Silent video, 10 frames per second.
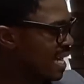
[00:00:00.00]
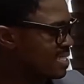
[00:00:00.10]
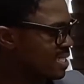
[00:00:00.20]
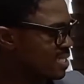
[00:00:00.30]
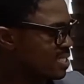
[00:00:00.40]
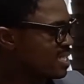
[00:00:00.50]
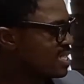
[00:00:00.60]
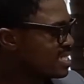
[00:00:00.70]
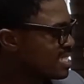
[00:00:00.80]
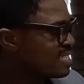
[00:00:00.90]
asset.
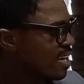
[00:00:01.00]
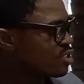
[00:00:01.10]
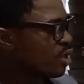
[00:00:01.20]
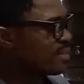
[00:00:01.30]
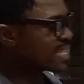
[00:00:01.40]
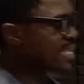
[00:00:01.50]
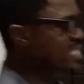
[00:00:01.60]
The valuation of the asset